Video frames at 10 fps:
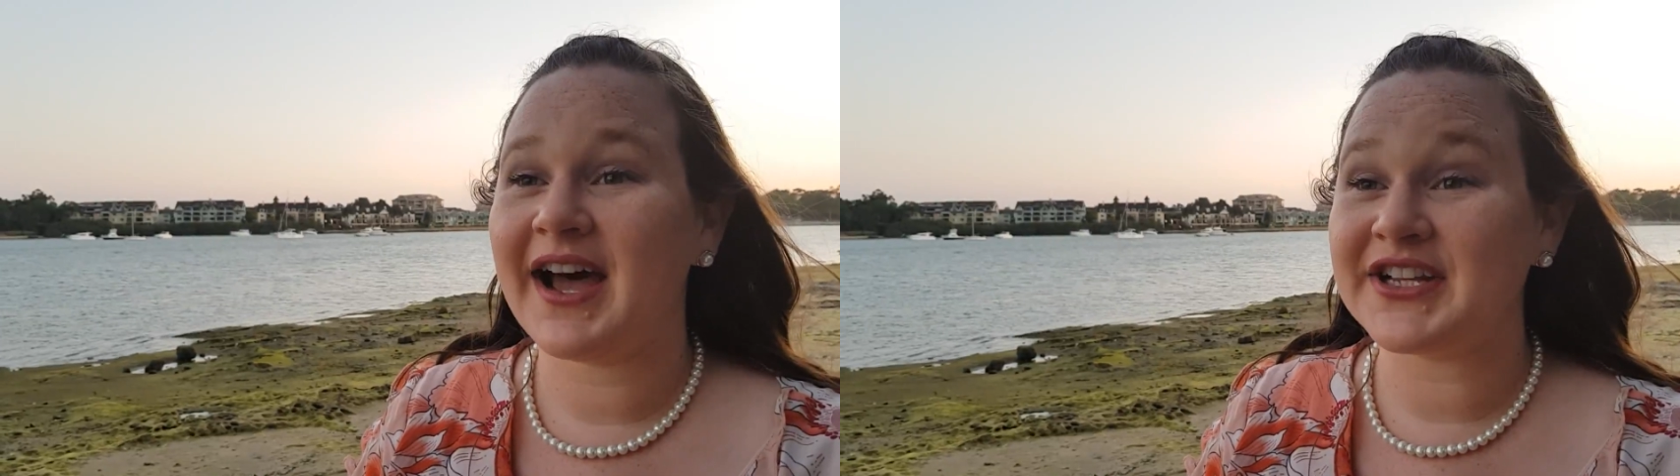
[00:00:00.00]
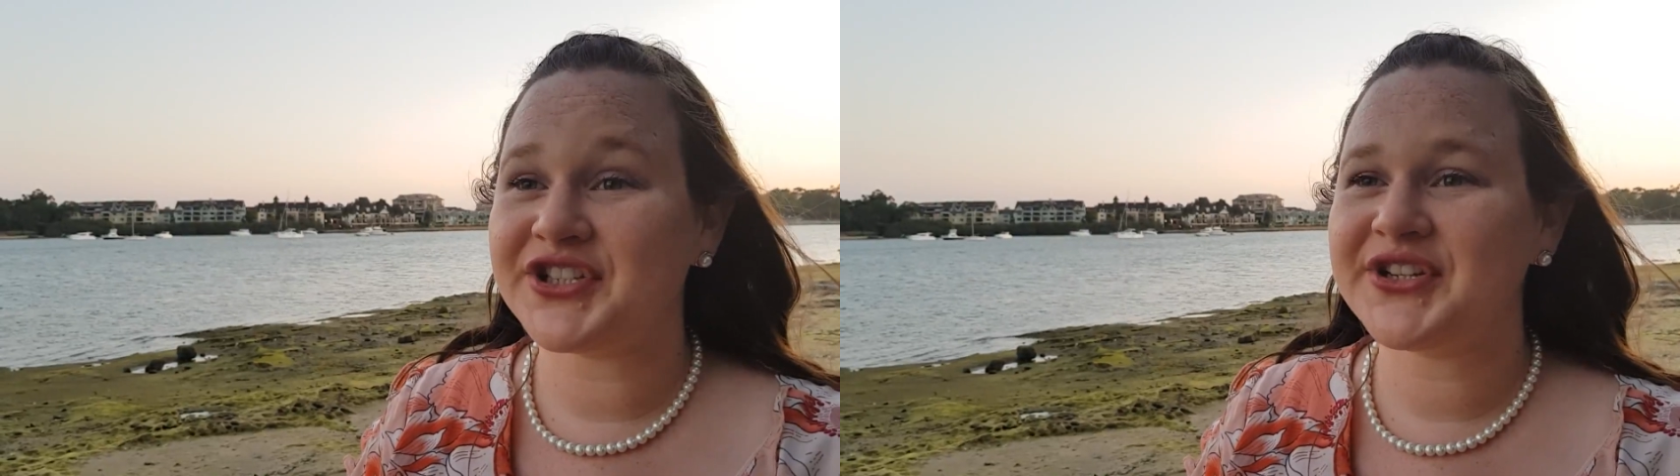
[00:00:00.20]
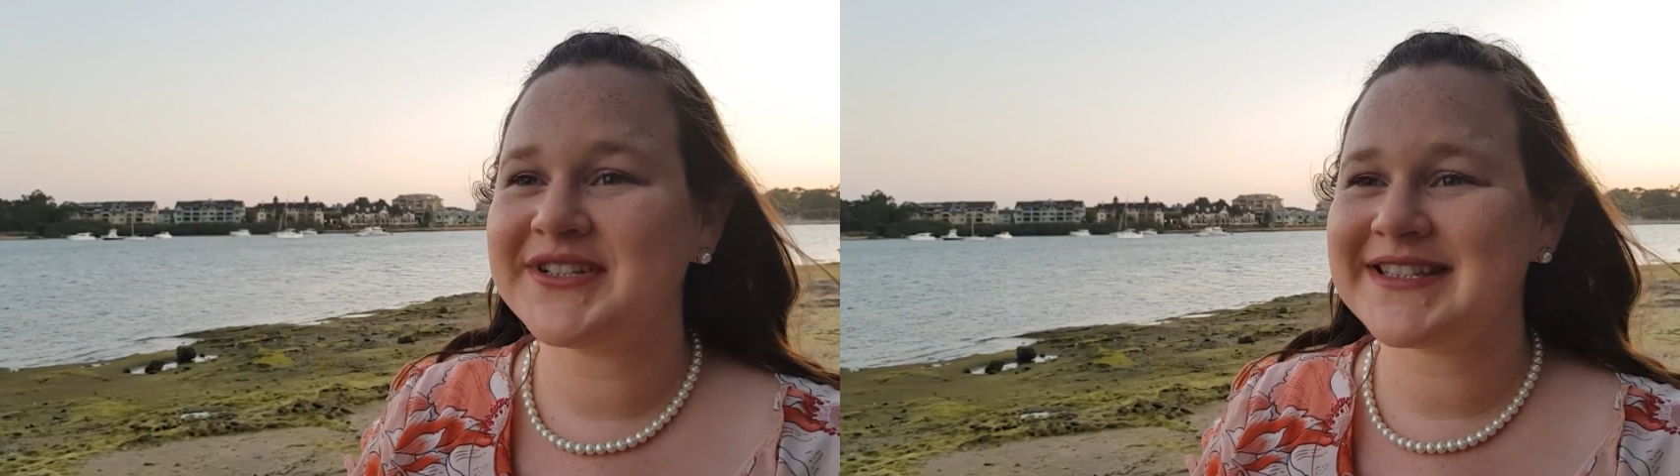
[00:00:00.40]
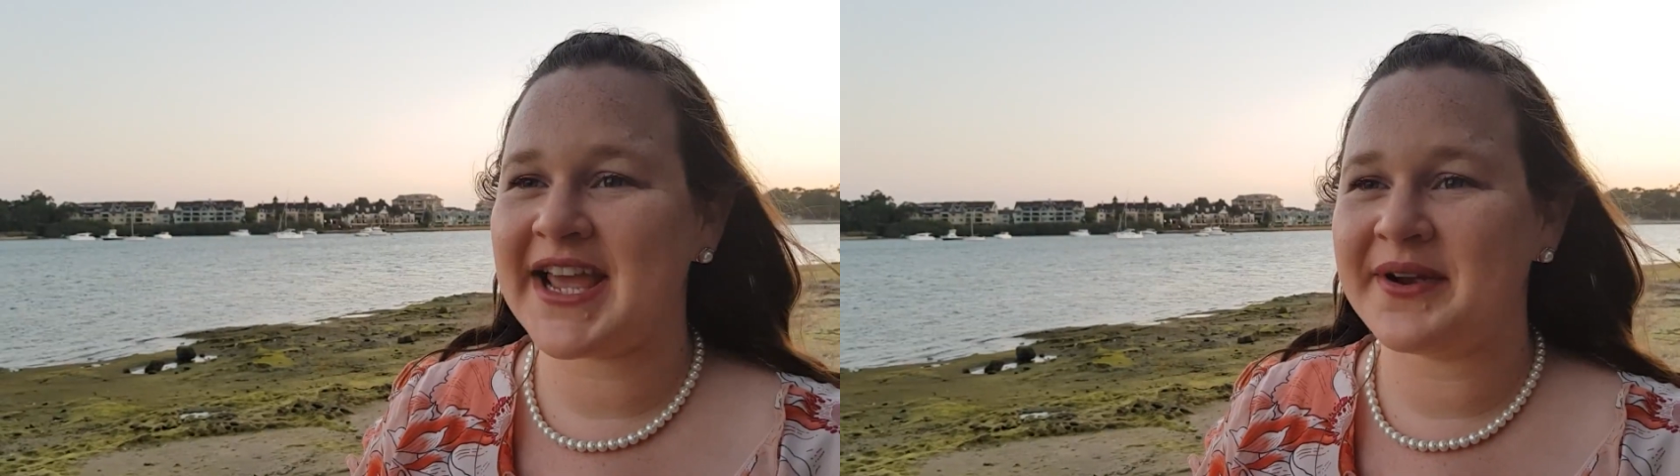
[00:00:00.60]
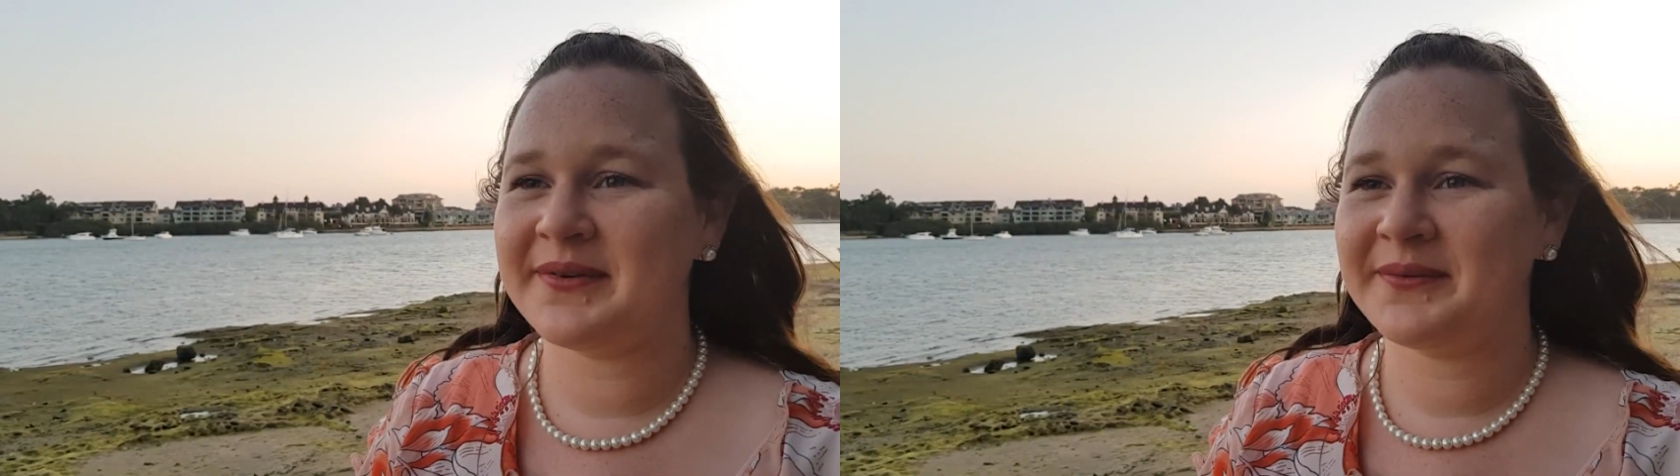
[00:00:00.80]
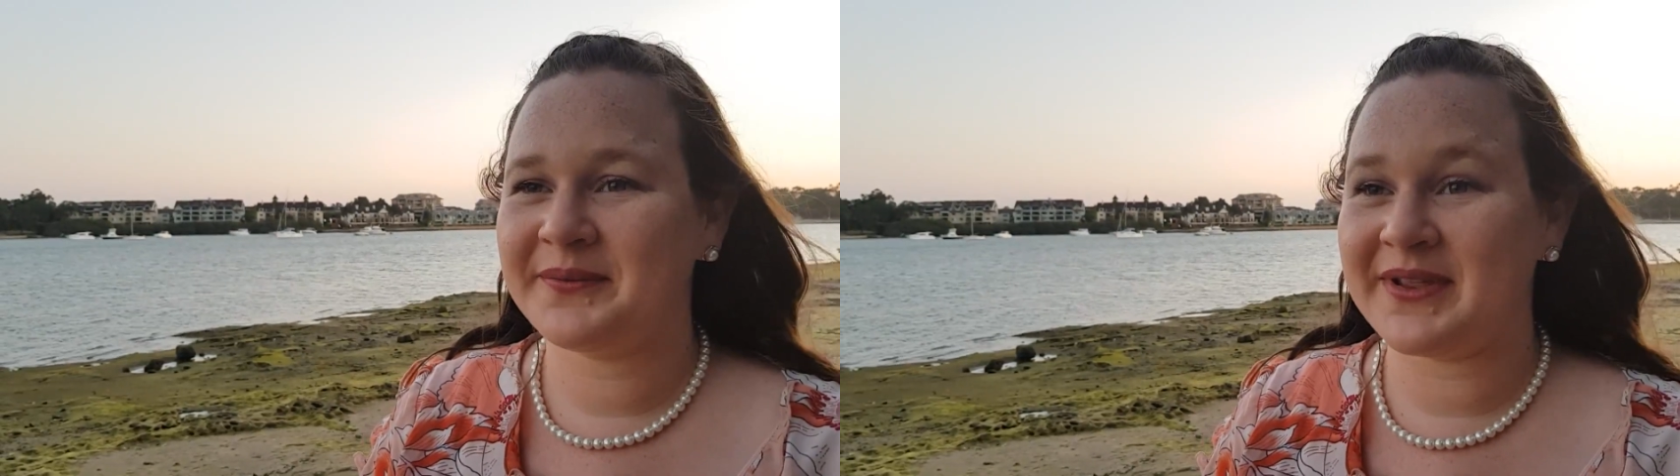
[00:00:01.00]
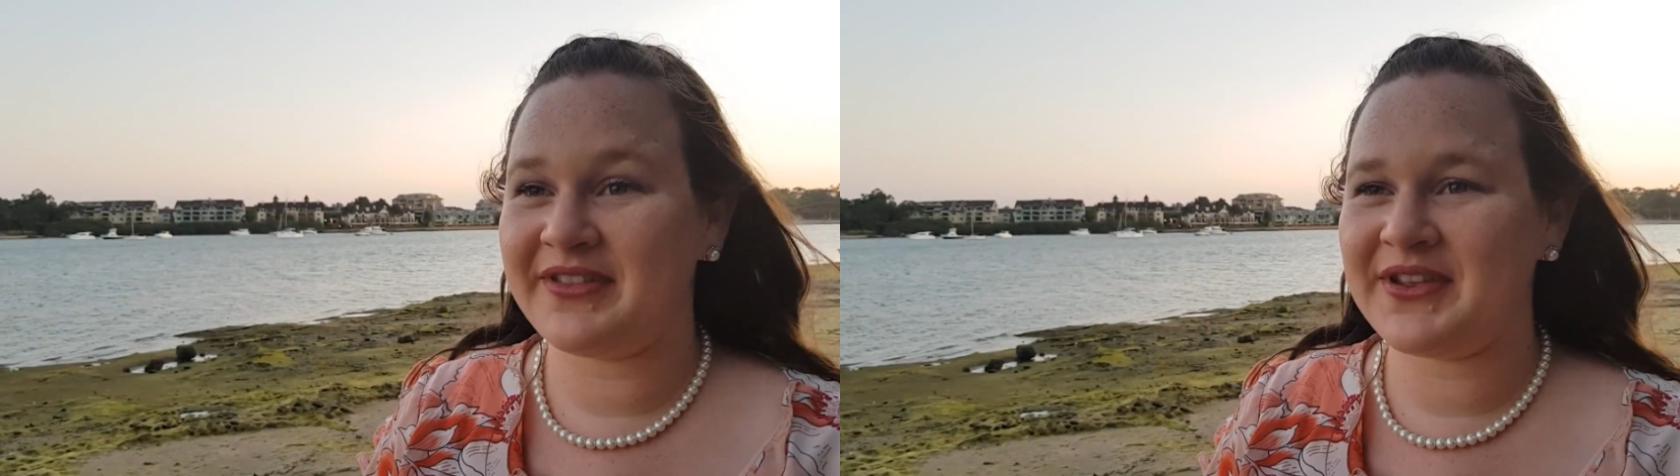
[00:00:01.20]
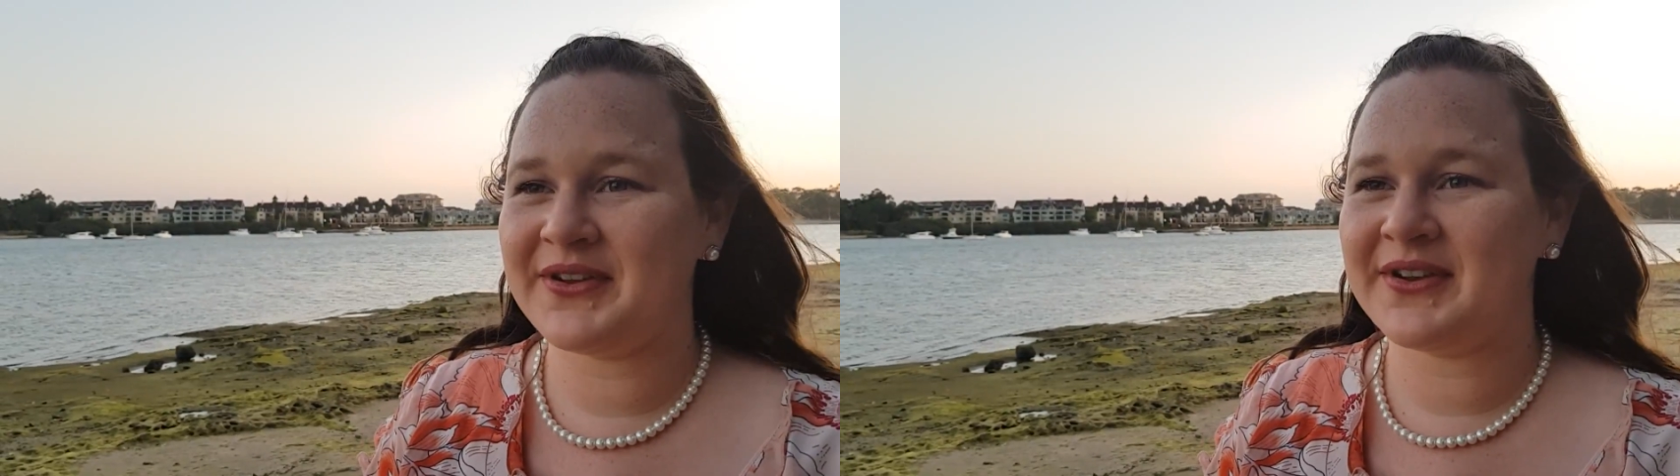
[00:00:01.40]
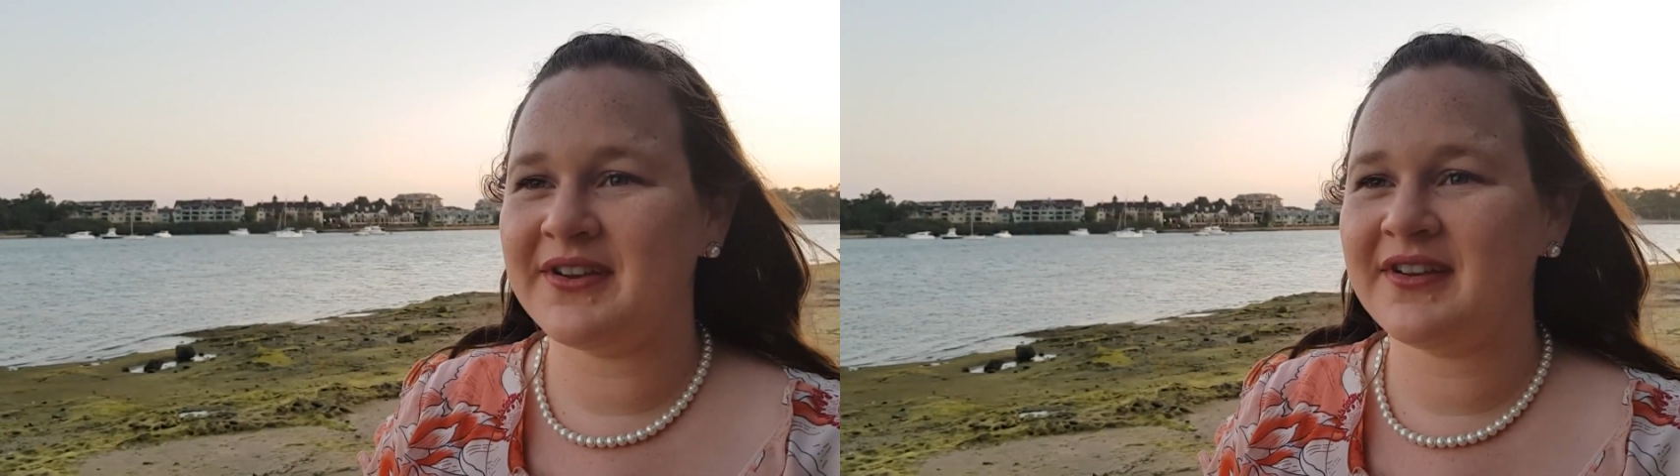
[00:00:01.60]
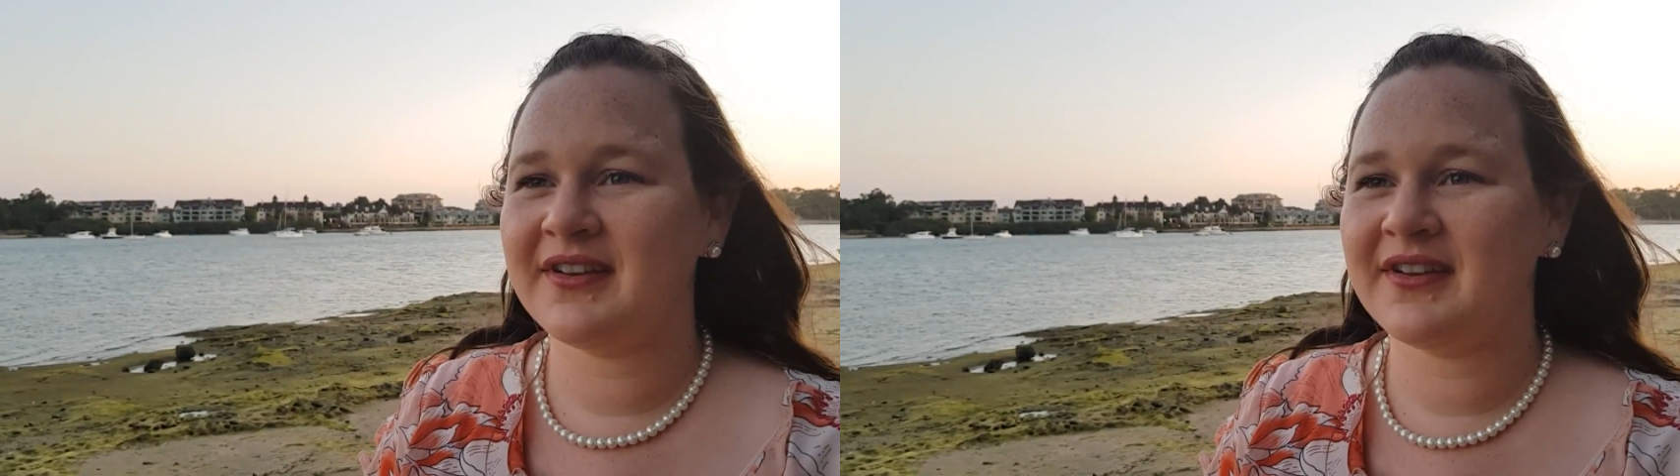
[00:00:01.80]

I choose that with you.